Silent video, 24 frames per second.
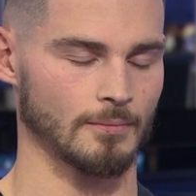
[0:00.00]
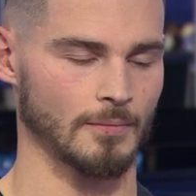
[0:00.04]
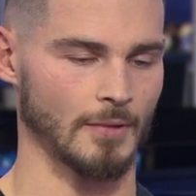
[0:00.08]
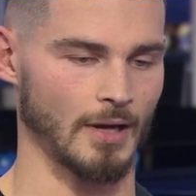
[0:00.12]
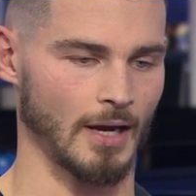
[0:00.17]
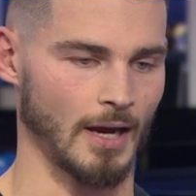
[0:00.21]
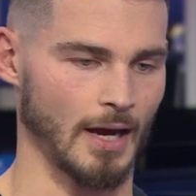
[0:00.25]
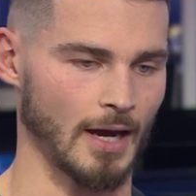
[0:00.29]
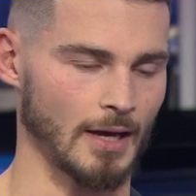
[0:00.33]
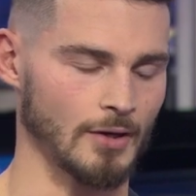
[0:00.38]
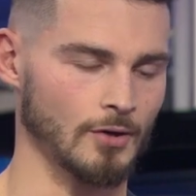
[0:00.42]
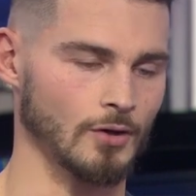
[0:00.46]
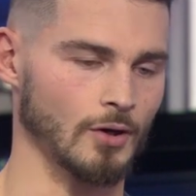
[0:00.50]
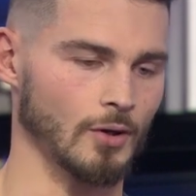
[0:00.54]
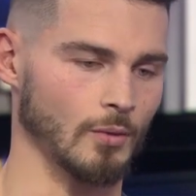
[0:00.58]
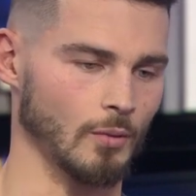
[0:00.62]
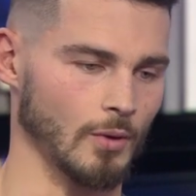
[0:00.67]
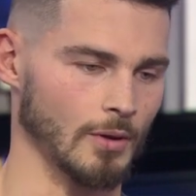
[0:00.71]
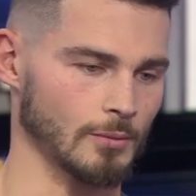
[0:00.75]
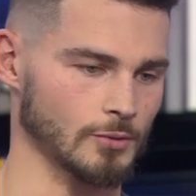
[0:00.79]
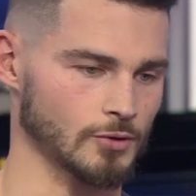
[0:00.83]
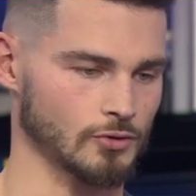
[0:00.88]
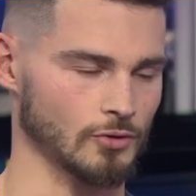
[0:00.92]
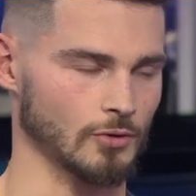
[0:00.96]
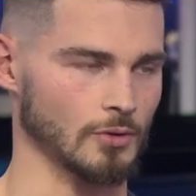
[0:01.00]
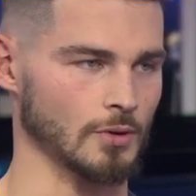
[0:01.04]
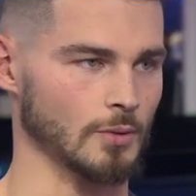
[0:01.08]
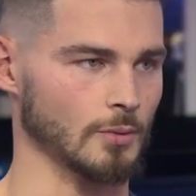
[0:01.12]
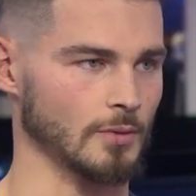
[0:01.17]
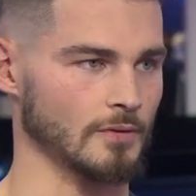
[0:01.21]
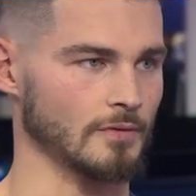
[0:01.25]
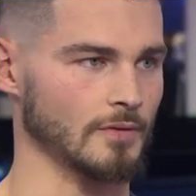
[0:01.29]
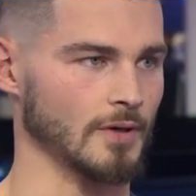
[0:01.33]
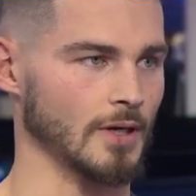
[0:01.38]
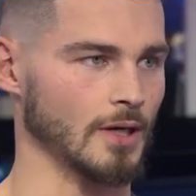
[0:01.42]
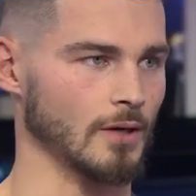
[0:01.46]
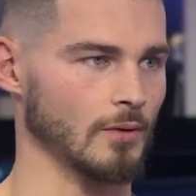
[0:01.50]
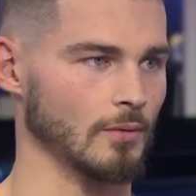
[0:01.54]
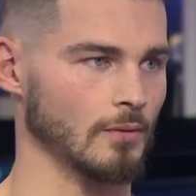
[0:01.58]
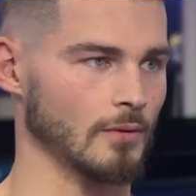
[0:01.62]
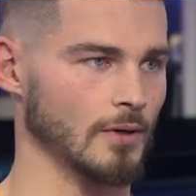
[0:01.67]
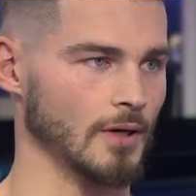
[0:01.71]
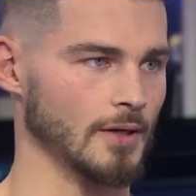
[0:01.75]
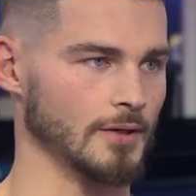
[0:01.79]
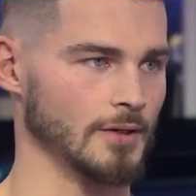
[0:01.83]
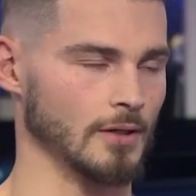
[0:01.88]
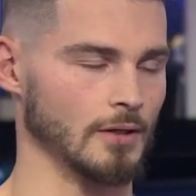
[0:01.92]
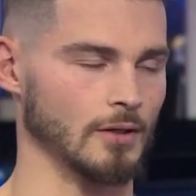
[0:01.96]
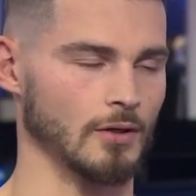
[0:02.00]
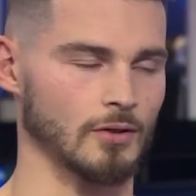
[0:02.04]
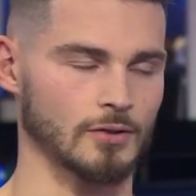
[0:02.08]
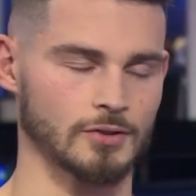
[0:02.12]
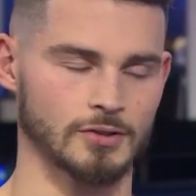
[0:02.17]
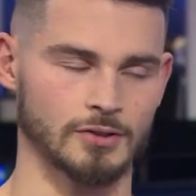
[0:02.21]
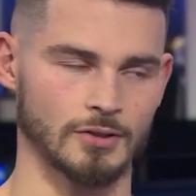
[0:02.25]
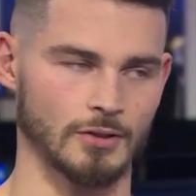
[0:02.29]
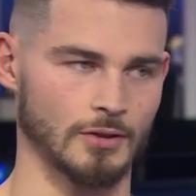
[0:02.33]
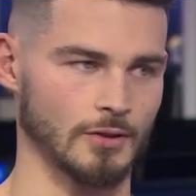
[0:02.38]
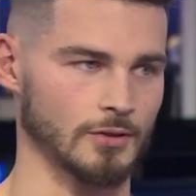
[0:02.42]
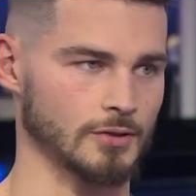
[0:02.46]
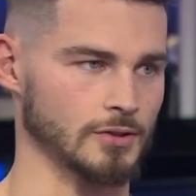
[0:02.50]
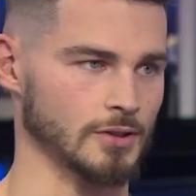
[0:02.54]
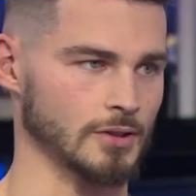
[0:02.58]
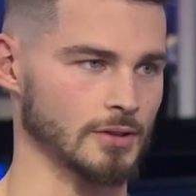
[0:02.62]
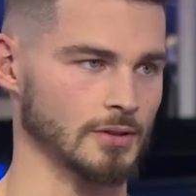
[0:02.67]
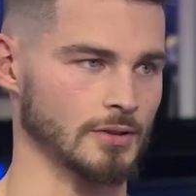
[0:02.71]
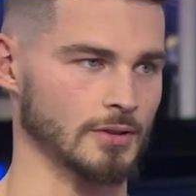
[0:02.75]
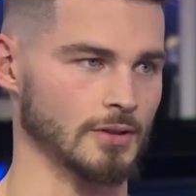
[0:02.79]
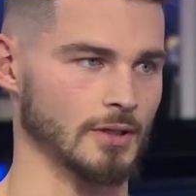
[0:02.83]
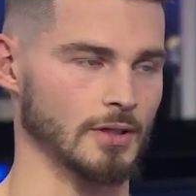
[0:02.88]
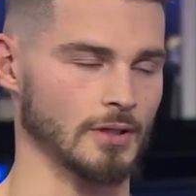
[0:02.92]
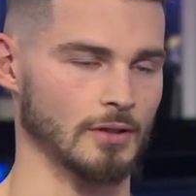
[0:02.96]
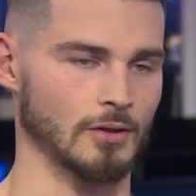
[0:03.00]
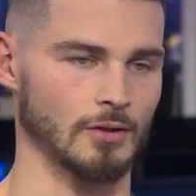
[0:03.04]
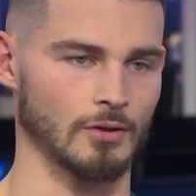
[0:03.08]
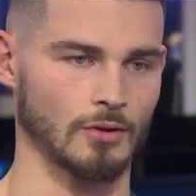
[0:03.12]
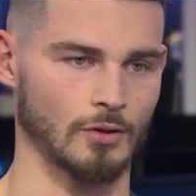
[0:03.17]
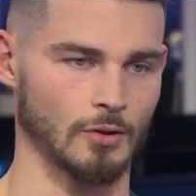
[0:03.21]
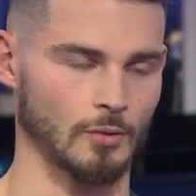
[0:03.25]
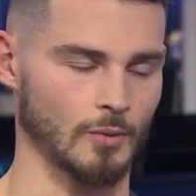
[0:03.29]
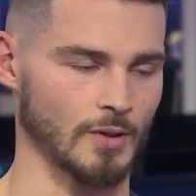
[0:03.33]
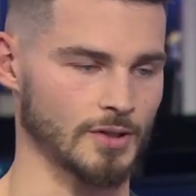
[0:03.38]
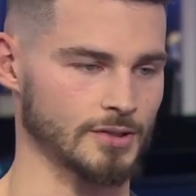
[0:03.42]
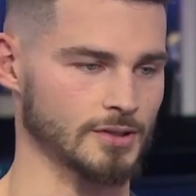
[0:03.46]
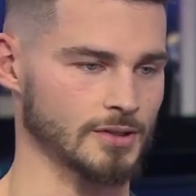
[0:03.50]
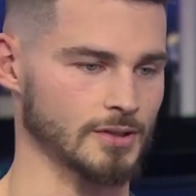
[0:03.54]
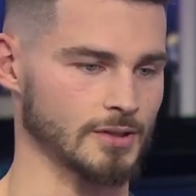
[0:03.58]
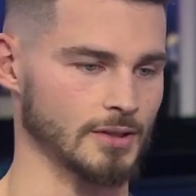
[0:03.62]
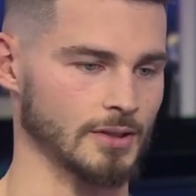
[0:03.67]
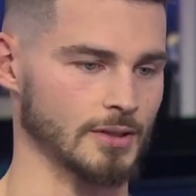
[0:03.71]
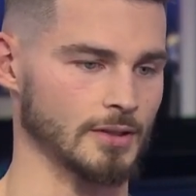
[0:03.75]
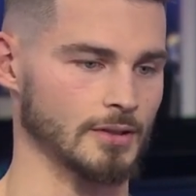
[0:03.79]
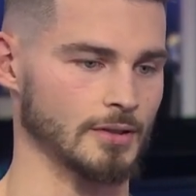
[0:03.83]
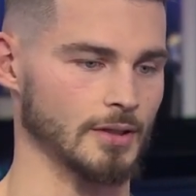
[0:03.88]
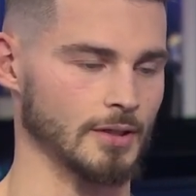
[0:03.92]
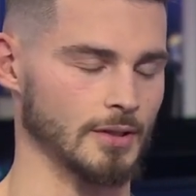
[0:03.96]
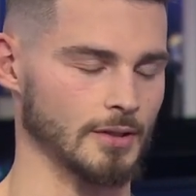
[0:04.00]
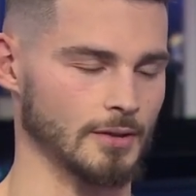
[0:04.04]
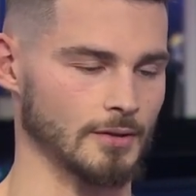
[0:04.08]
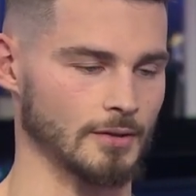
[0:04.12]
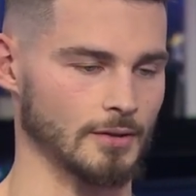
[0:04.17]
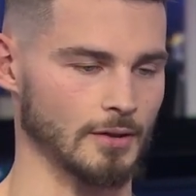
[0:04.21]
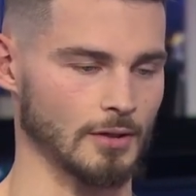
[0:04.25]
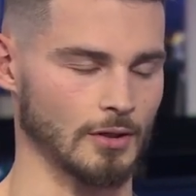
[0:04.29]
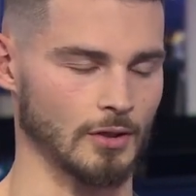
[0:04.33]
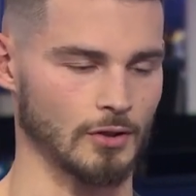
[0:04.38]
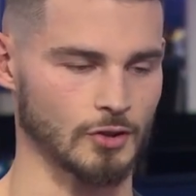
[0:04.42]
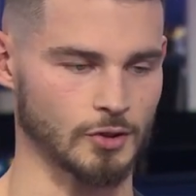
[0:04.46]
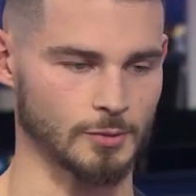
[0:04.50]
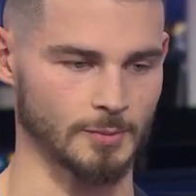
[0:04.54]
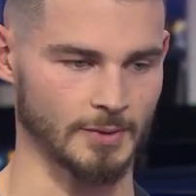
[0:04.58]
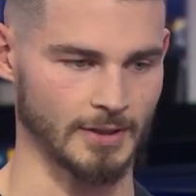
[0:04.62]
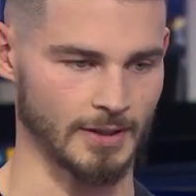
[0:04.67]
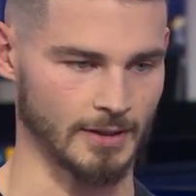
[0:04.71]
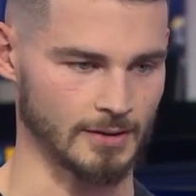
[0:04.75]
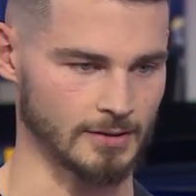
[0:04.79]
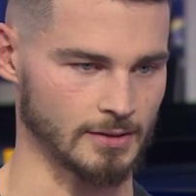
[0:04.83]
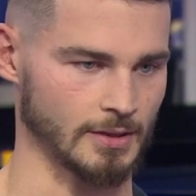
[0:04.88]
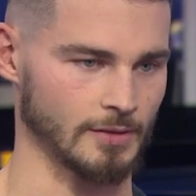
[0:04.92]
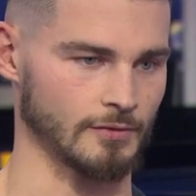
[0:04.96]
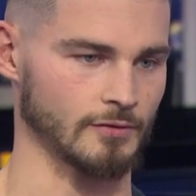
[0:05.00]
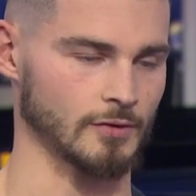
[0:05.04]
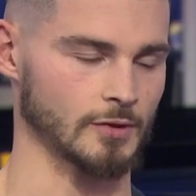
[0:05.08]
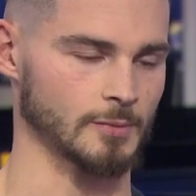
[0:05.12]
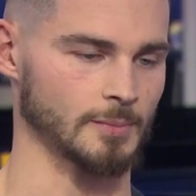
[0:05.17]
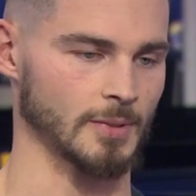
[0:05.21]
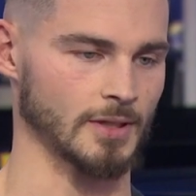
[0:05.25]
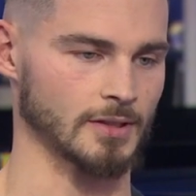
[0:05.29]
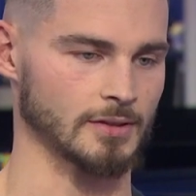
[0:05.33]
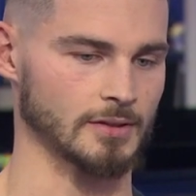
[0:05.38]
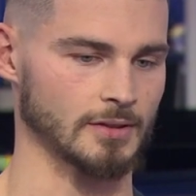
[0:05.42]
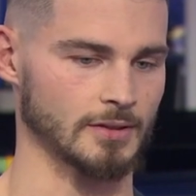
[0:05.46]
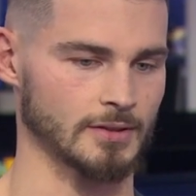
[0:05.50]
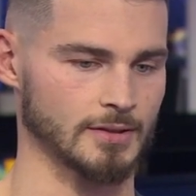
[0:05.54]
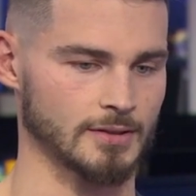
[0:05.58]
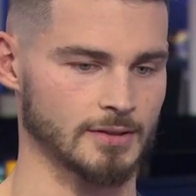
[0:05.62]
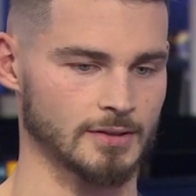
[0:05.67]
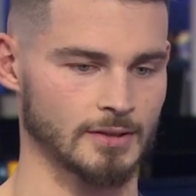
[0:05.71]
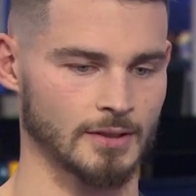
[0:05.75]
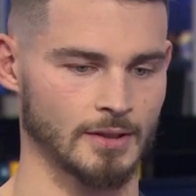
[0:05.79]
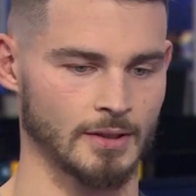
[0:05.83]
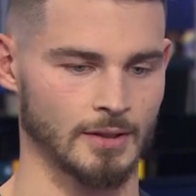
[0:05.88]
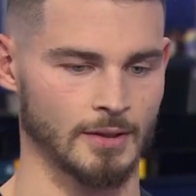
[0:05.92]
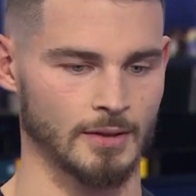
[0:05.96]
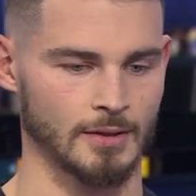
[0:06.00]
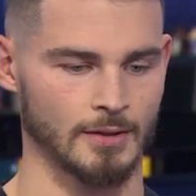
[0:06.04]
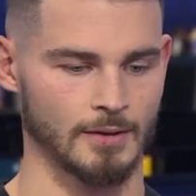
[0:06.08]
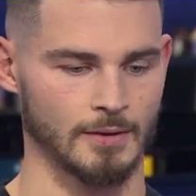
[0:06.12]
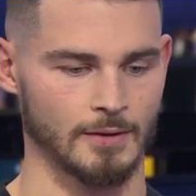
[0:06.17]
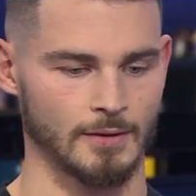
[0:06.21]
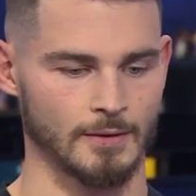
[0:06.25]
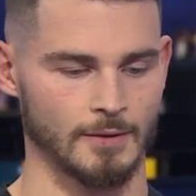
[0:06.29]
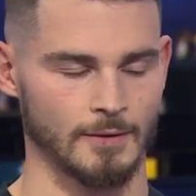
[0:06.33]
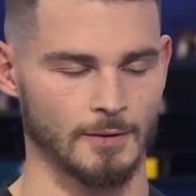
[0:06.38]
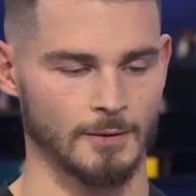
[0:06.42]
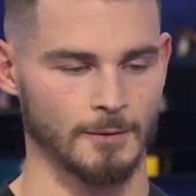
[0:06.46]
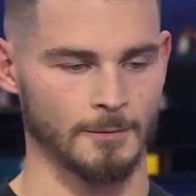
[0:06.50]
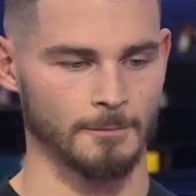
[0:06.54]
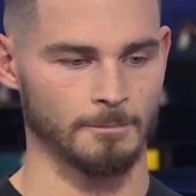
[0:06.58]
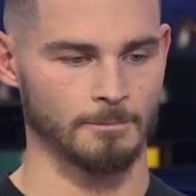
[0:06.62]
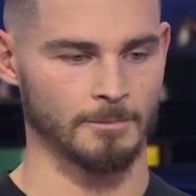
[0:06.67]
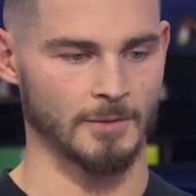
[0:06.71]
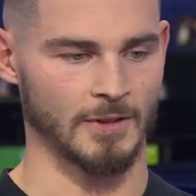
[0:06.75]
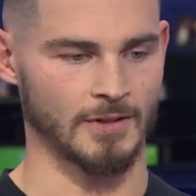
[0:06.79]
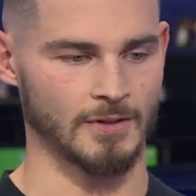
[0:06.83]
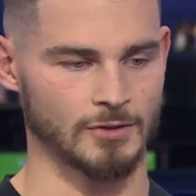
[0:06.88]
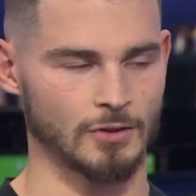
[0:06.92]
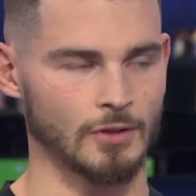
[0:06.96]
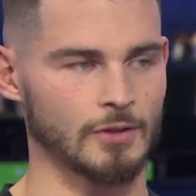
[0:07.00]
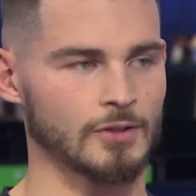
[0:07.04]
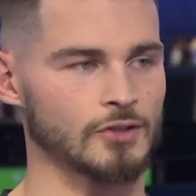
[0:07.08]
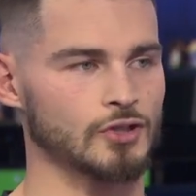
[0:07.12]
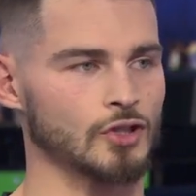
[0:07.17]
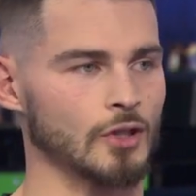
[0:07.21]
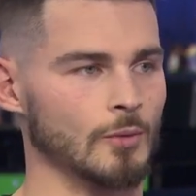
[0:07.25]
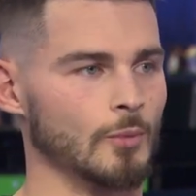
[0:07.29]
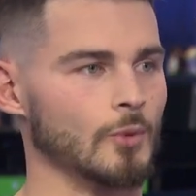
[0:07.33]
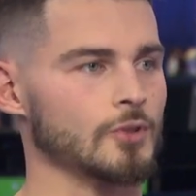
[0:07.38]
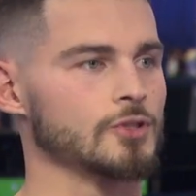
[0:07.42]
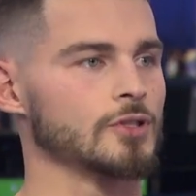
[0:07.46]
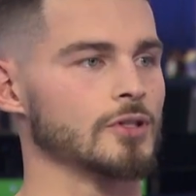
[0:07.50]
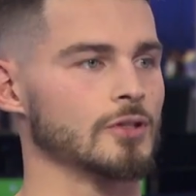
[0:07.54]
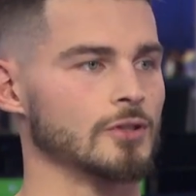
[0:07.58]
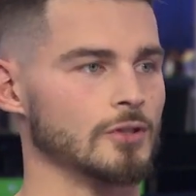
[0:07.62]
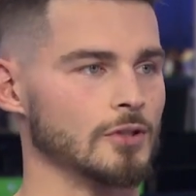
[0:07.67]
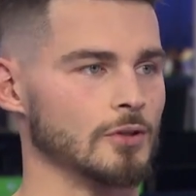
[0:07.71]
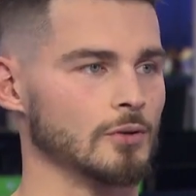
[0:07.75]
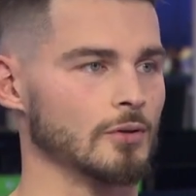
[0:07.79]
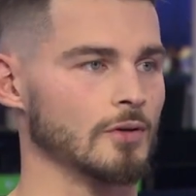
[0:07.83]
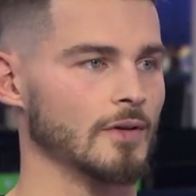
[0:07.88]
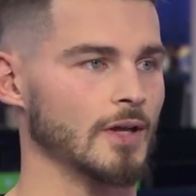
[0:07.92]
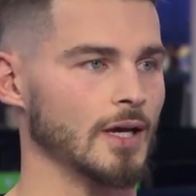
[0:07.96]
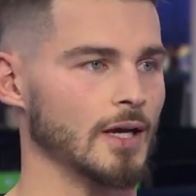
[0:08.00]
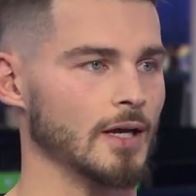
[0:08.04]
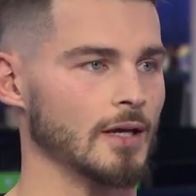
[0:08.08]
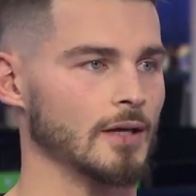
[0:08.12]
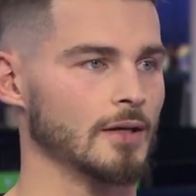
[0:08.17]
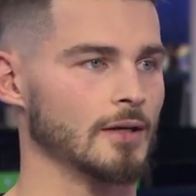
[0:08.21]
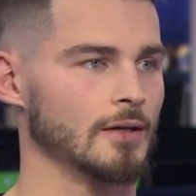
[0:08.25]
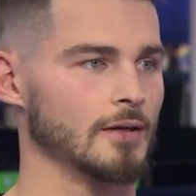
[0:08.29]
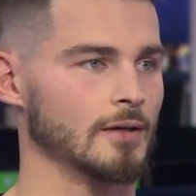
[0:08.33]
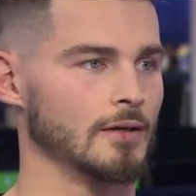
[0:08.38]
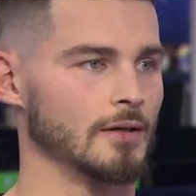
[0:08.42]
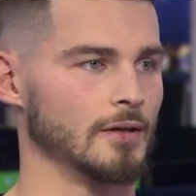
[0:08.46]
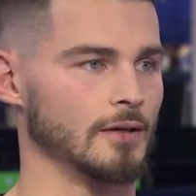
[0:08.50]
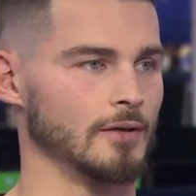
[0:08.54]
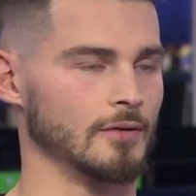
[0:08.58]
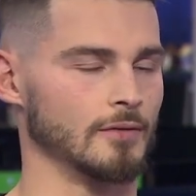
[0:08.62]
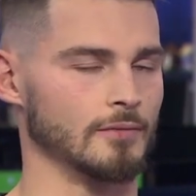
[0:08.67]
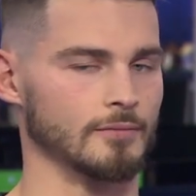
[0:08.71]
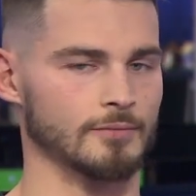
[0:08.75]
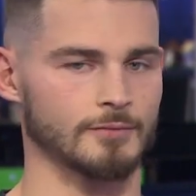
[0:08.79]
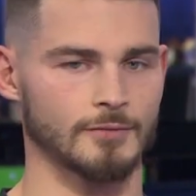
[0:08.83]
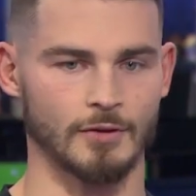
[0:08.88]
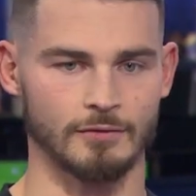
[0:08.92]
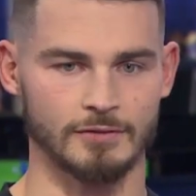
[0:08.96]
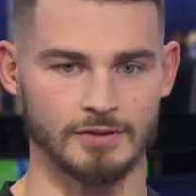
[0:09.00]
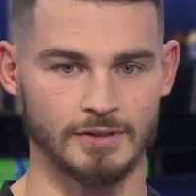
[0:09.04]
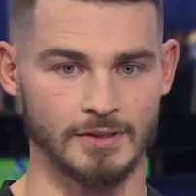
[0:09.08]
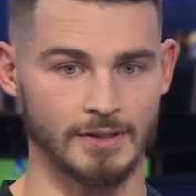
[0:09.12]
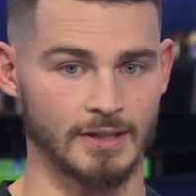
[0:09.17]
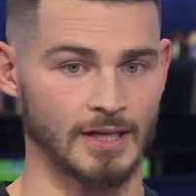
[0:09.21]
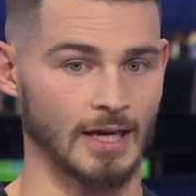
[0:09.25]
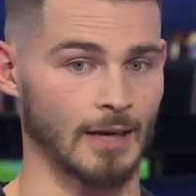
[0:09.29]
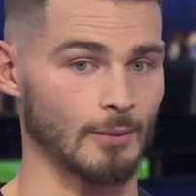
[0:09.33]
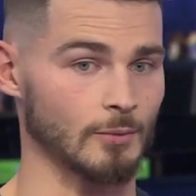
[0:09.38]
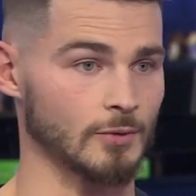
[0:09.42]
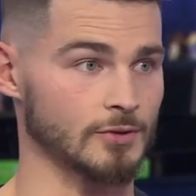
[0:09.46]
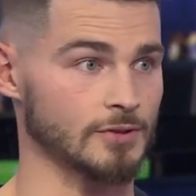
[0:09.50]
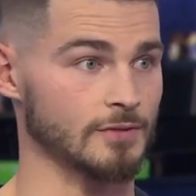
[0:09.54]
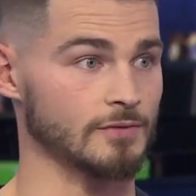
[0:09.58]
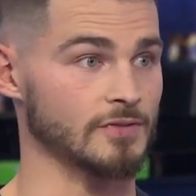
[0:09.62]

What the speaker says: I know what I'm struggling with now. I did a lot of searching and a lot of questioning and a lot of speaking to different specialists. And there's only so much you can do with that. And obviously the cameras have